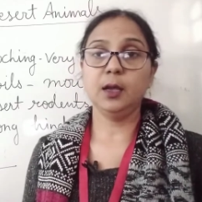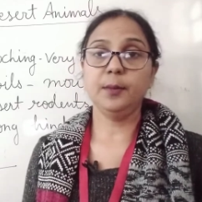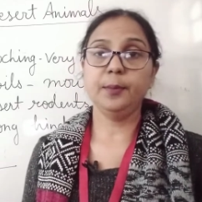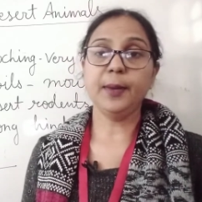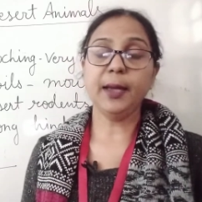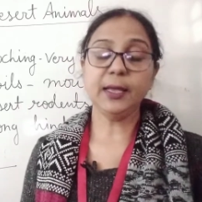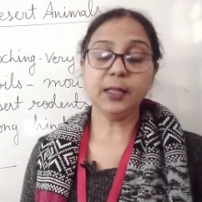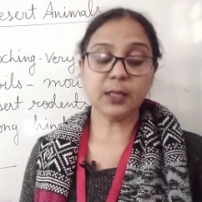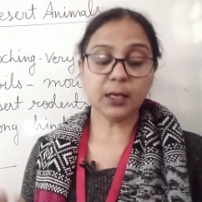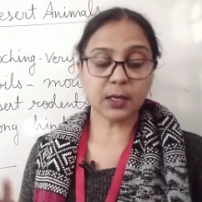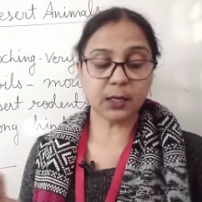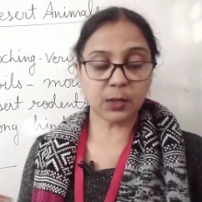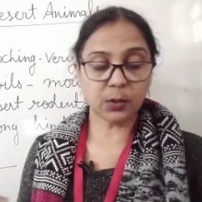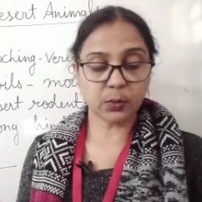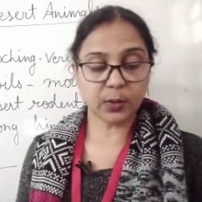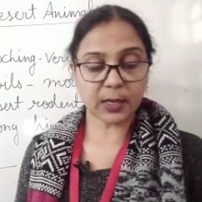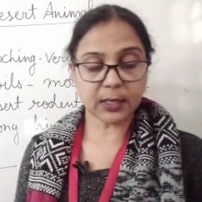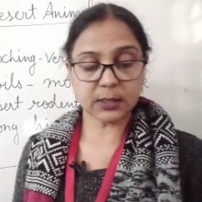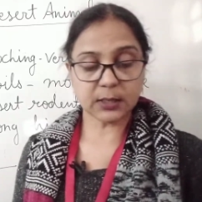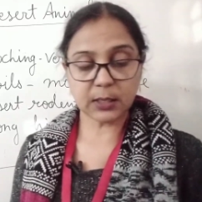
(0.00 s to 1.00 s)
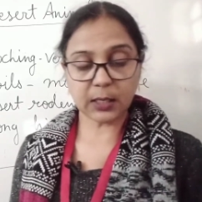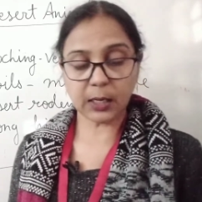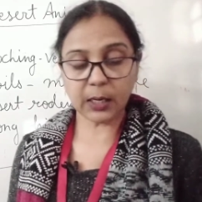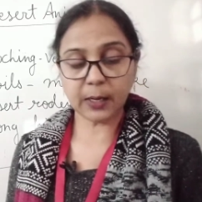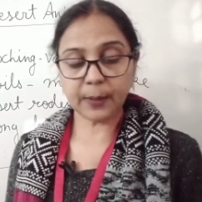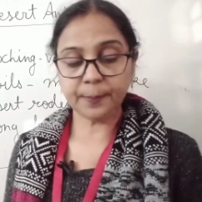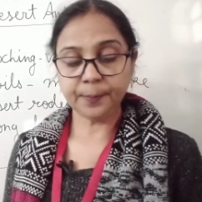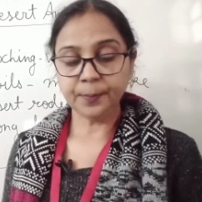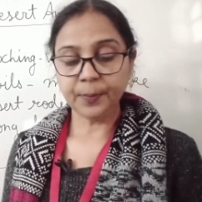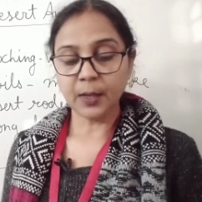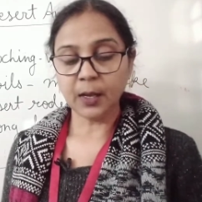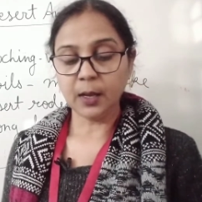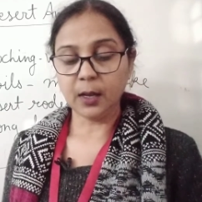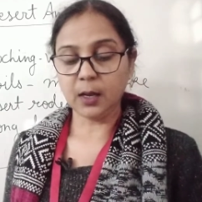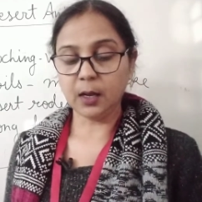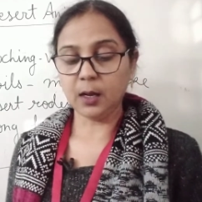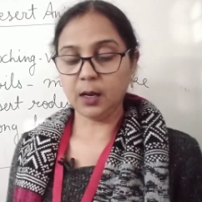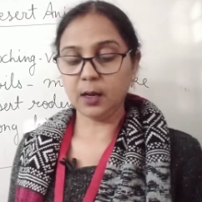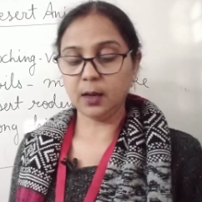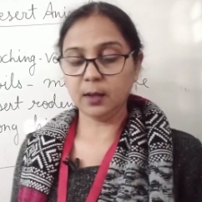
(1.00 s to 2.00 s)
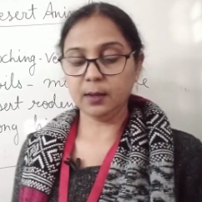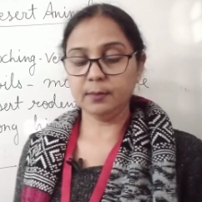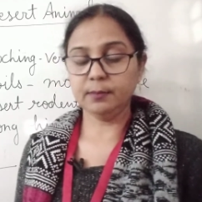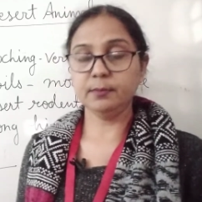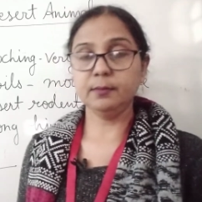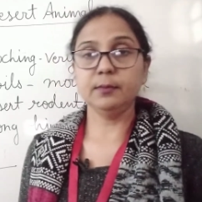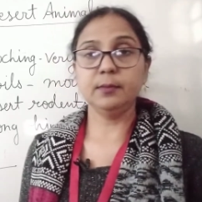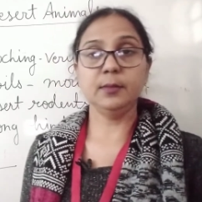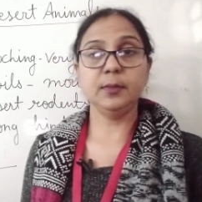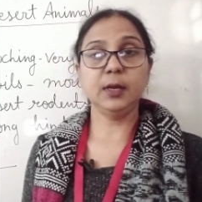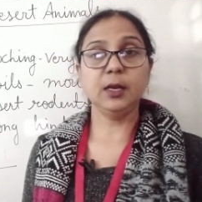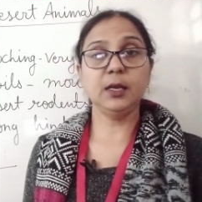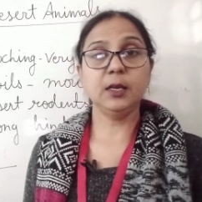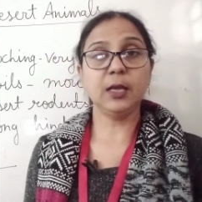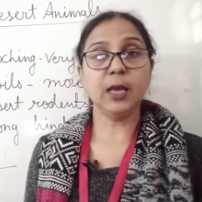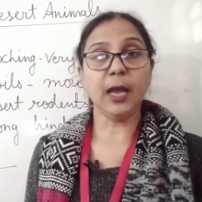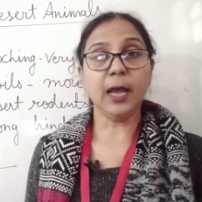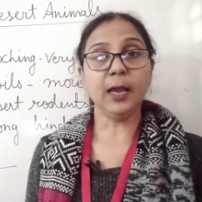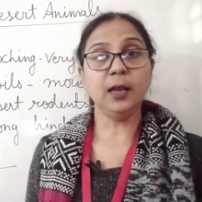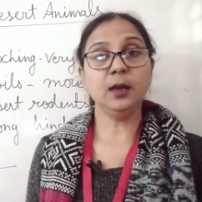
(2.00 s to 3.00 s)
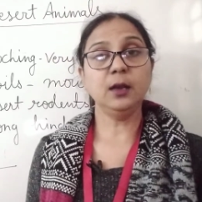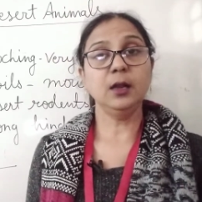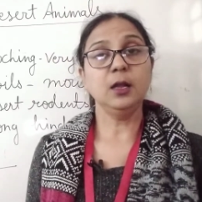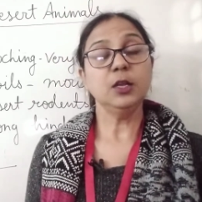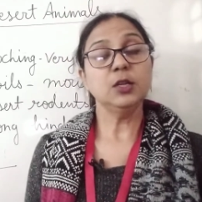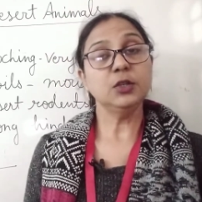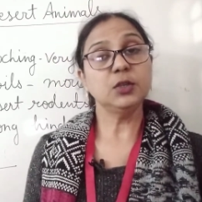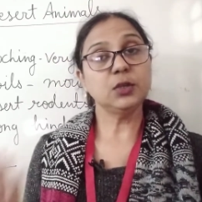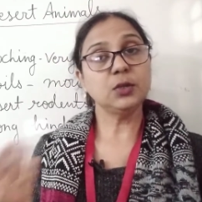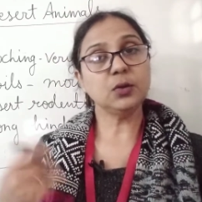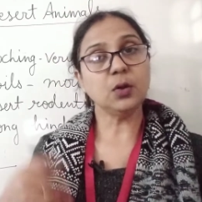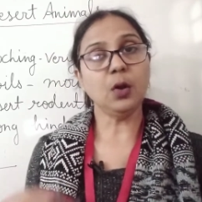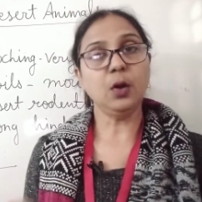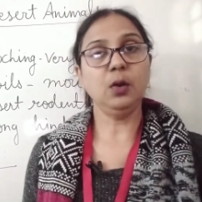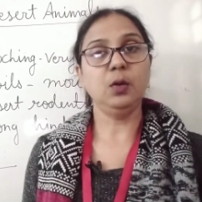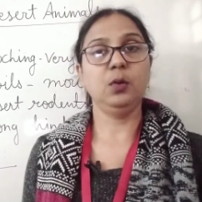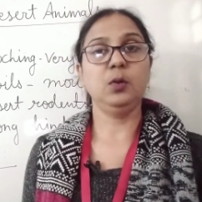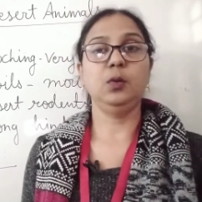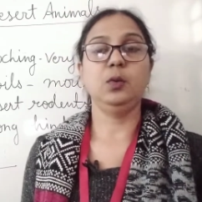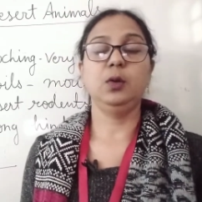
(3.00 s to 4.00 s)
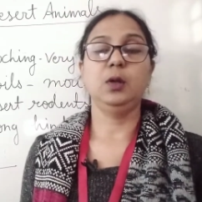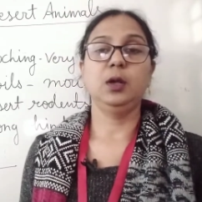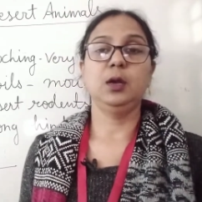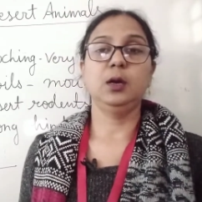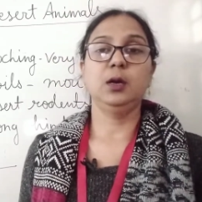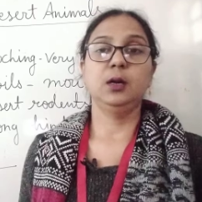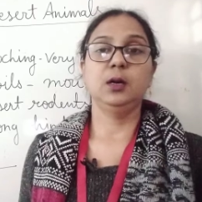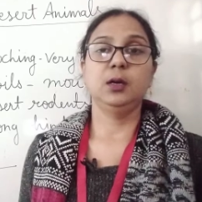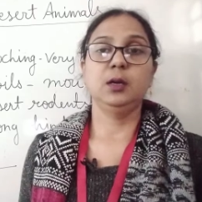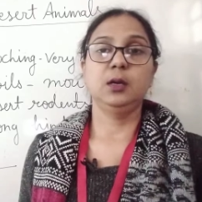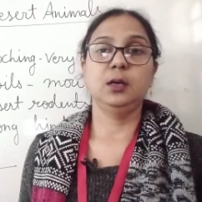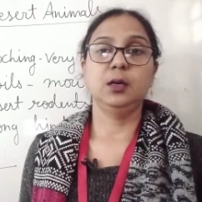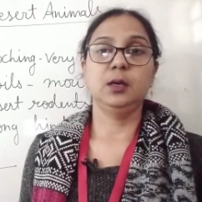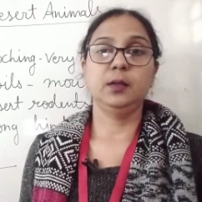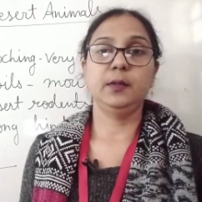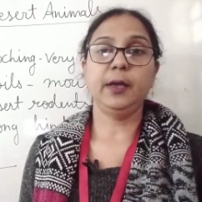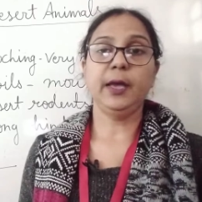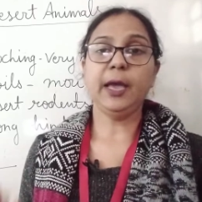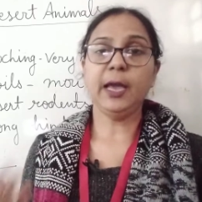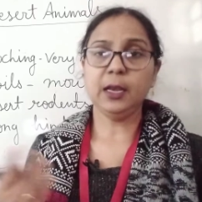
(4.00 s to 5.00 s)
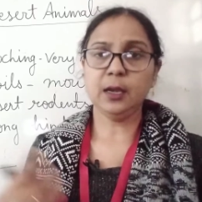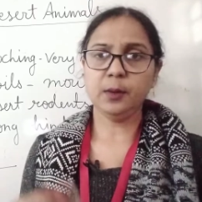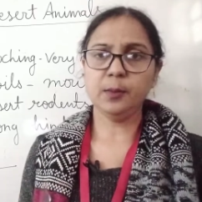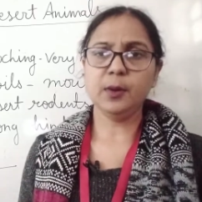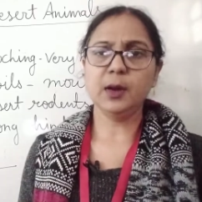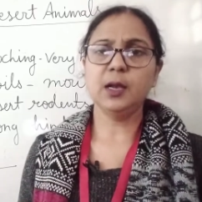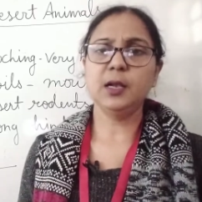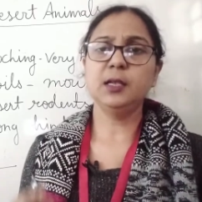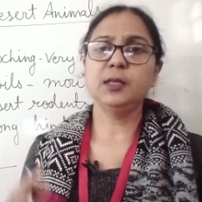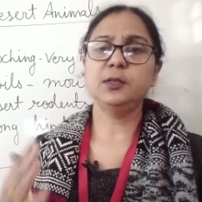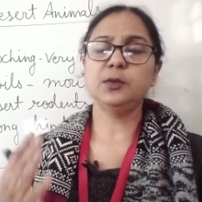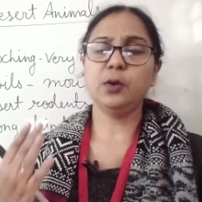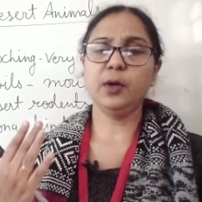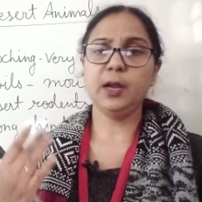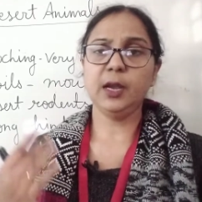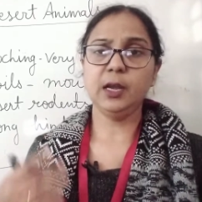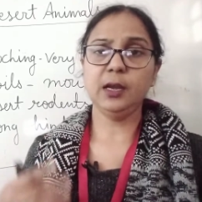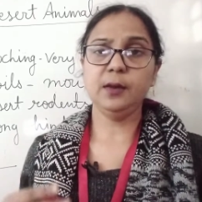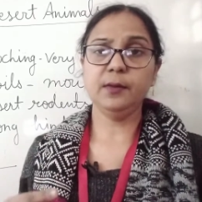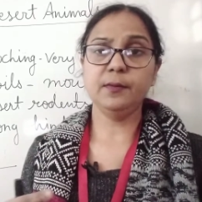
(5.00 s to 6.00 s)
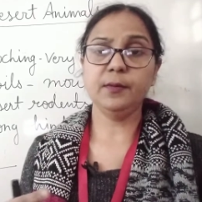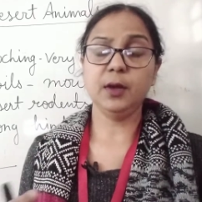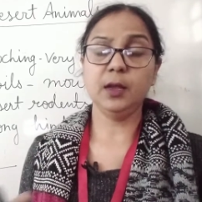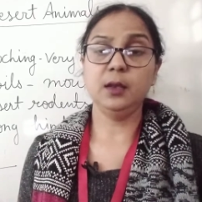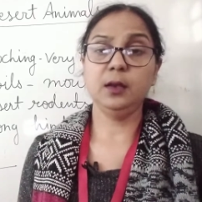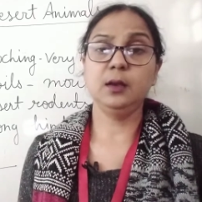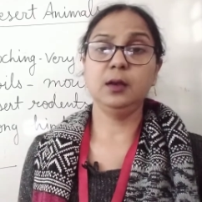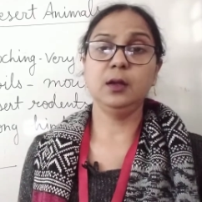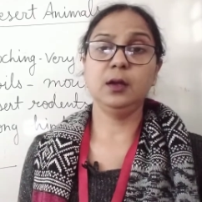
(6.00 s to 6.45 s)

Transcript: python you can see it can swallow animals or anyone,